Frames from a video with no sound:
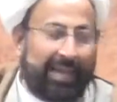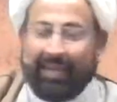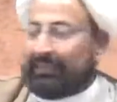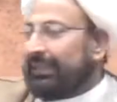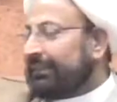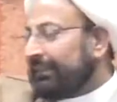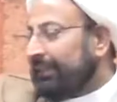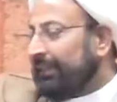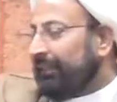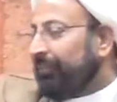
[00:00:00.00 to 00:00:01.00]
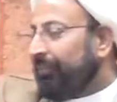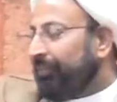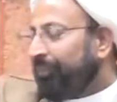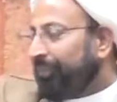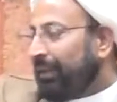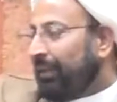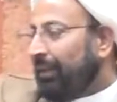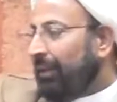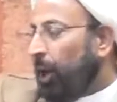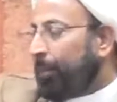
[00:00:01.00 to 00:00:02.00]
And this
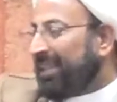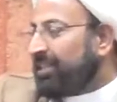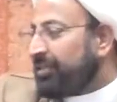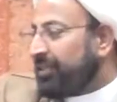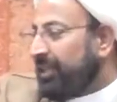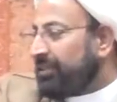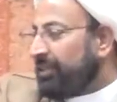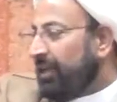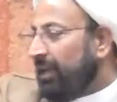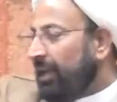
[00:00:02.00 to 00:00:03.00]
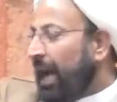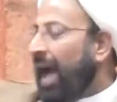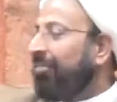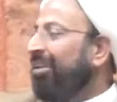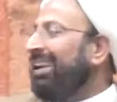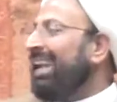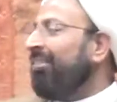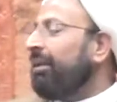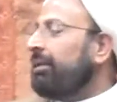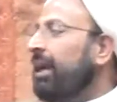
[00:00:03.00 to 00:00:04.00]
oppressor says, I will
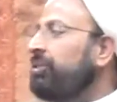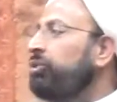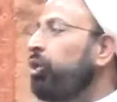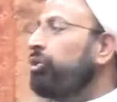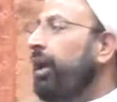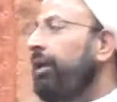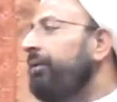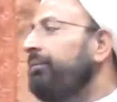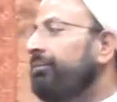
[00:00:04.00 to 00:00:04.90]
never cut your tongue.